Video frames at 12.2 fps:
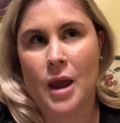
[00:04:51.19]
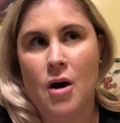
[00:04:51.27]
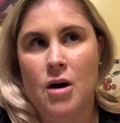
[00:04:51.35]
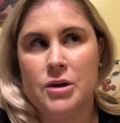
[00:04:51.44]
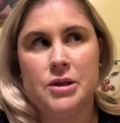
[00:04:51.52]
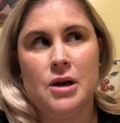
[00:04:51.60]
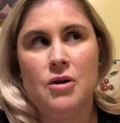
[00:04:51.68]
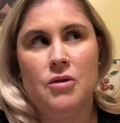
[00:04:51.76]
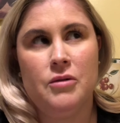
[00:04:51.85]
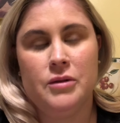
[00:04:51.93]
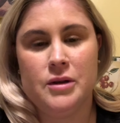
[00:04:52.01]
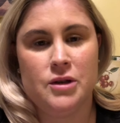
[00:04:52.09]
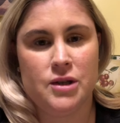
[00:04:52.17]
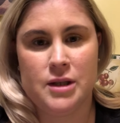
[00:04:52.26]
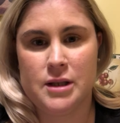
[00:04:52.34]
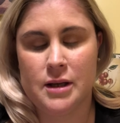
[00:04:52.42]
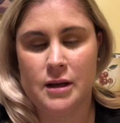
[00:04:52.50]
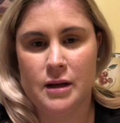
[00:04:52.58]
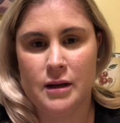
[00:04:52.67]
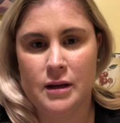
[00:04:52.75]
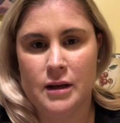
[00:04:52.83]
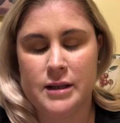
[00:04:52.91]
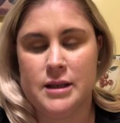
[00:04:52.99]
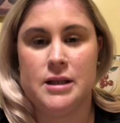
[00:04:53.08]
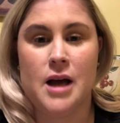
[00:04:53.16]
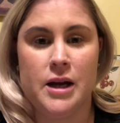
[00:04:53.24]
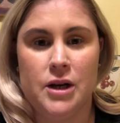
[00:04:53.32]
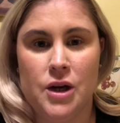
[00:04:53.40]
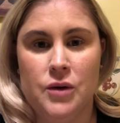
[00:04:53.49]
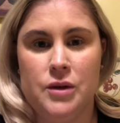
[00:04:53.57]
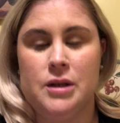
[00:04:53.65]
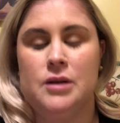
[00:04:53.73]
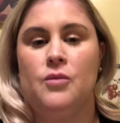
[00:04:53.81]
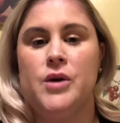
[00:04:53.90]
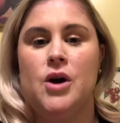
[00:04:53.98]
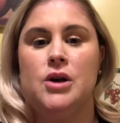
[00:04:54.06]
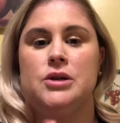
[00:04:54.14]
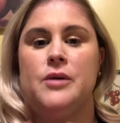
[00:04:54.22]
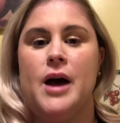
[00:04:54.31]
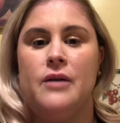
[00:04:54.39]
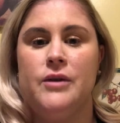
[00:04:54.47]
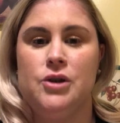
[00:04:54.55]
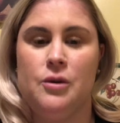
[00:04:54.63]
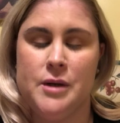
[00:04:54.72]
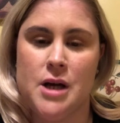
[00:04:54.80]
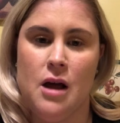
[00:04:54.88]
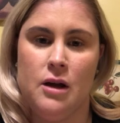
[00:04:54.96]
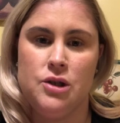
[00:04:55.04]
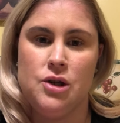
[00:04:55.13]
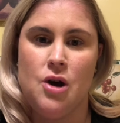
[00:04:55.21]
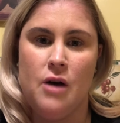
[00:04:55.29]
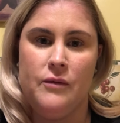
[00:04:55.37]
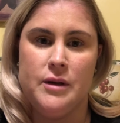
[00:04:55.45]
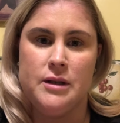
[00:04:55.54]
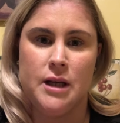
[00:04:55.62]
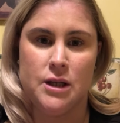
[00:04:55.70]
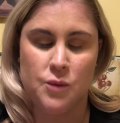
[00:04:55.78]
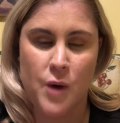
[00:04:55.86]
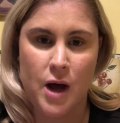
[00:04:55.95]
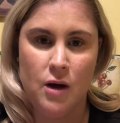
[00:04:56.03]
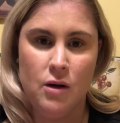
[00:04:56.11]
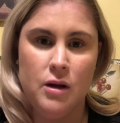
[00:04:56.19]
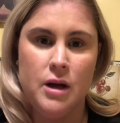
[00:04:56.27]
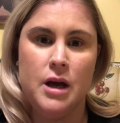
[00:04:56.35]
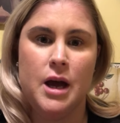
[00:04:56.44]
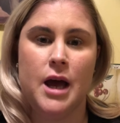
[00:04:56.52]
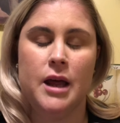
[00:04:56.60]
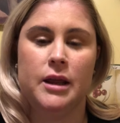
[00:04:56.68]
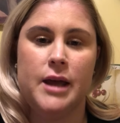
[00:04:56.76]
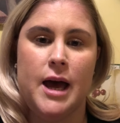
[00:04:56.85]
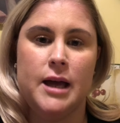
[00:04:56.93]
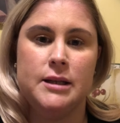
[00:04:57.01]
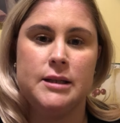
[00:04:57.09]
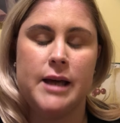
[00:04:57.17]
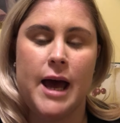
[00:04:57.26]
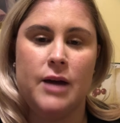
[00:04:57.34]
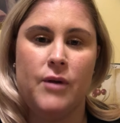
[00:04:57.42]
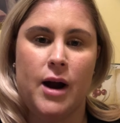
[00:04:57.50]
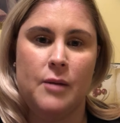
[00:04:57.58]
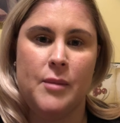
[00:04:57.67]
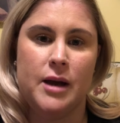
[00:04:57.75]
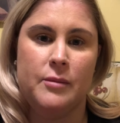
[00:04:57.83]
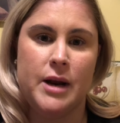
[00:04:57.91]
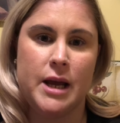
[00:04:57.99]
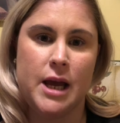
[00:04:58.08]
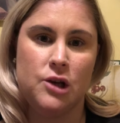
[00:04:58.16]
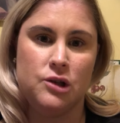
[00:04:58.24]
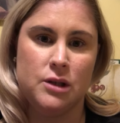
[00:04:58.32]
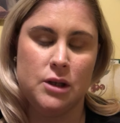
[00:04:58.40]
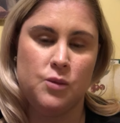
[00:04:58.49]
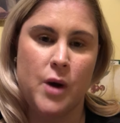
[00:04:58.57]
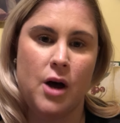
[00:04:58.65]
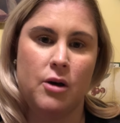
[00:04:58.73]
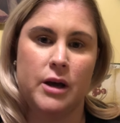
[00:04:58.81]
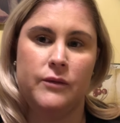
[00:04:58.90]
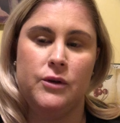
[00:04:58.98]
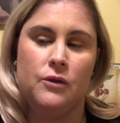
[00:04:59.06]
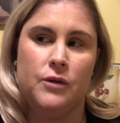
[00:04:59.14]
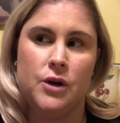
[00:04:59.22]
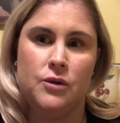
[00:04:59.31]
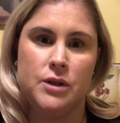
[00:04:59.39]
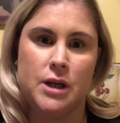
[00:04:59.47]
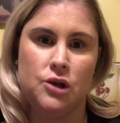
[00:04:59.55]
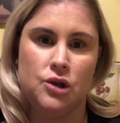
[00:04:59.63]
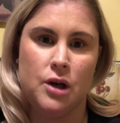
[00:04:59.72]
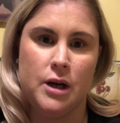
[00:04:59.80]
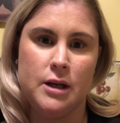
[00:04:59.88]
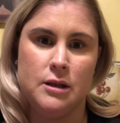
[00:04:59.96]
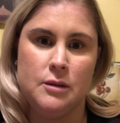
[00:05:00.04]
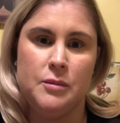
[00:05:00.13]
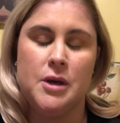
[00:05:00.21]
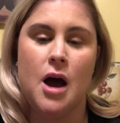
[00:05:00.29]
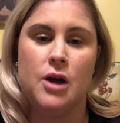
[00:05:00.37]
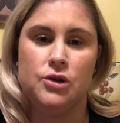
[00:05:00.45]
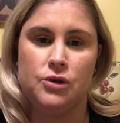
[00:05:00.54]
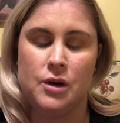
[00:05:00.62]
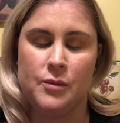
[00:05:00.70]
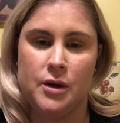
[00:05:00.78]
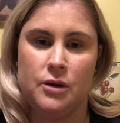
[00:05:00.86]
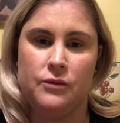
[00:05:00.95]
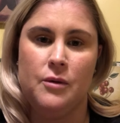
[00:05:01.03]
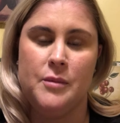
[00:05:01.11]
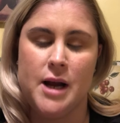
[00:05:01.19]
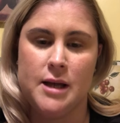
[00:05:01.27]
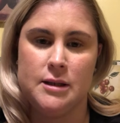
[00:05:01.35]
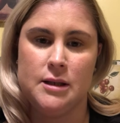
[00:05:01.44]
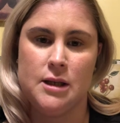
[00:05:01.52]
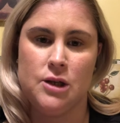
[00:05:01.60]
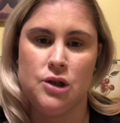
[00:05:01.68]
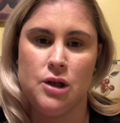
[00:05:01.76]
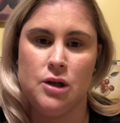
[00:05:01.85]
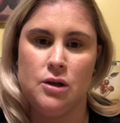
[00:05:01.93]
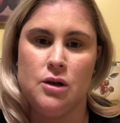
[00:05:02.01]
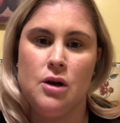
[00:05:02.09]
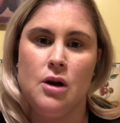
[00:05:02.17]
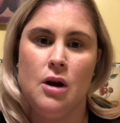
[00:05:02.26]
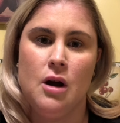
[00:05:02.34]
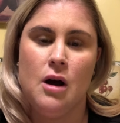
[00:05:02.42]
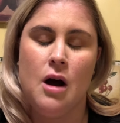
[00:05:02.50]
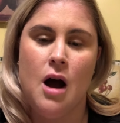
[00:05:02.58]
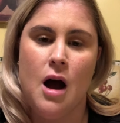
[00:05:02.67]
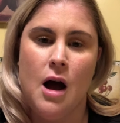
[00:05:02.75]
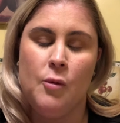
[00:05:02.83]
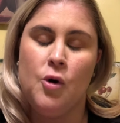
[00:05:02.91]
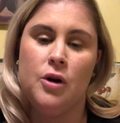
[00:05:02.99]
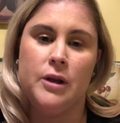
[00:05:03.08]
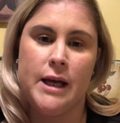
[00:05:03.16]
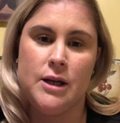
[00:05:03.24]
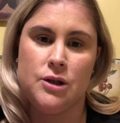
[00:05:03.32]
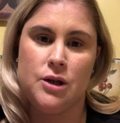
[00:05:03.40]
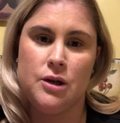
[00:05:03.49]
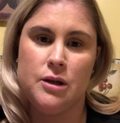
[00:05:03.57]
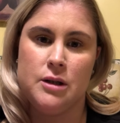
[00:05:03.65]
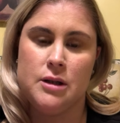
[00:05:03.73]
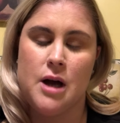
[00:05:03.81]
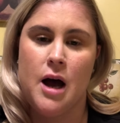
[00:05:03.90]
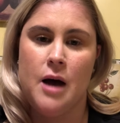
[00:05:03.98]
Also, just as a side note, we also have a dermatology office as well, that can recommend medications as well if your rosacea is beyond treatment from an esthetician or lasers.